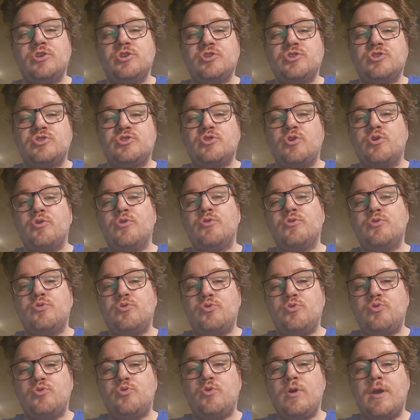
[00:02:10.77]
So
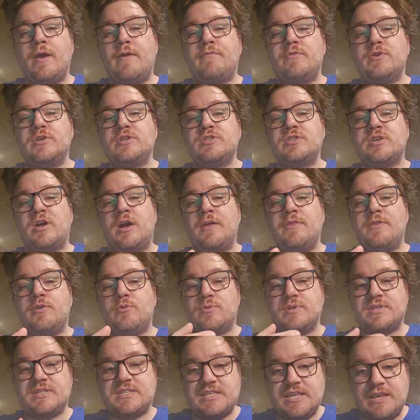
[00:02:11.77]
whoever's on the
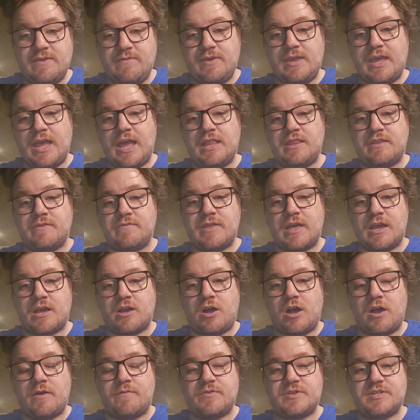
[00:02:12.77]
receiving end of that
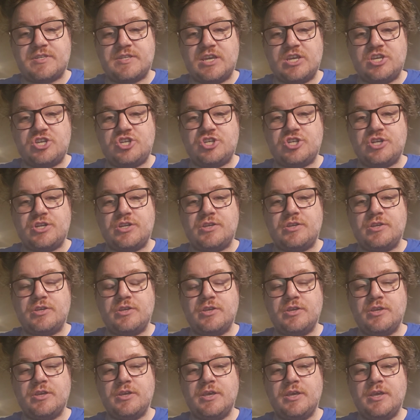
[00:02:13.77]
conversation
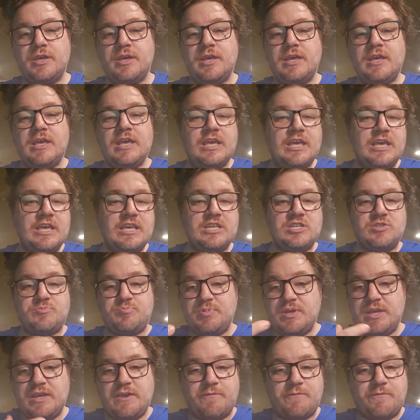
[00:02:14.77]
is
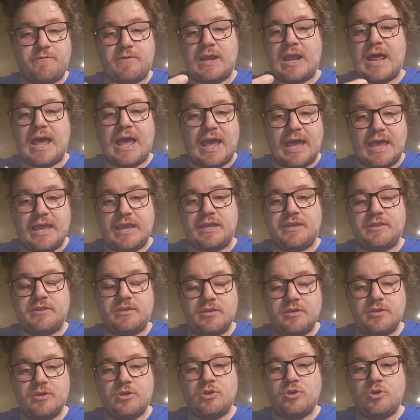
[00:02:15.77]
being
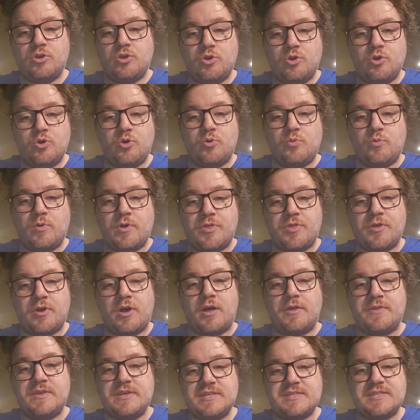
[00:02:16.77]
flagged with
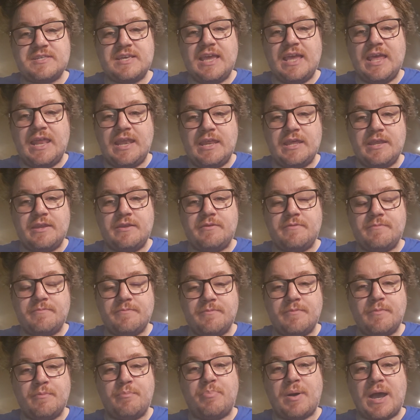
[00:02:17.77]
all these hidden
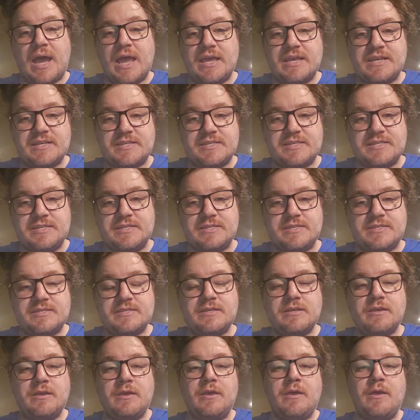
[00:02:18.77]

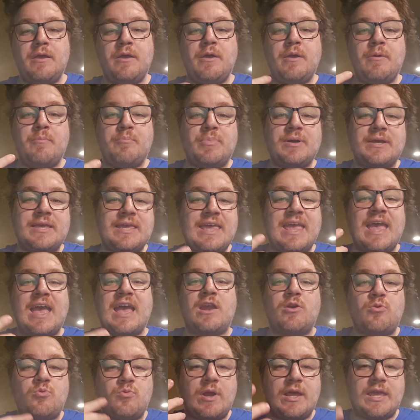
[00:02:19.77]
biases, but
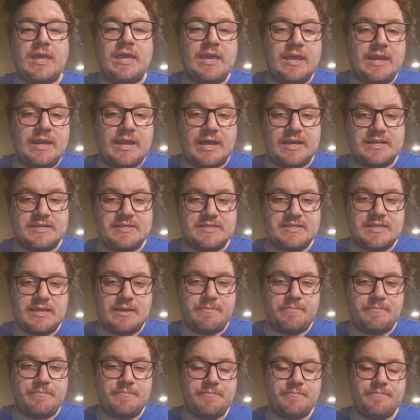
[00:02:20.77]
can't recognize
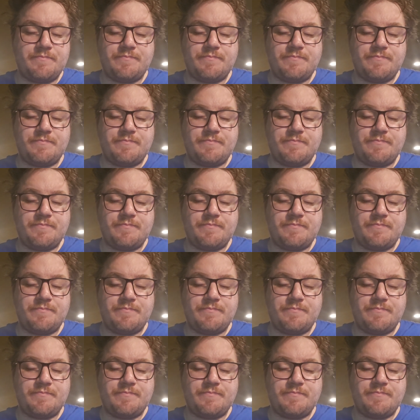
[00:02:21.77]
them.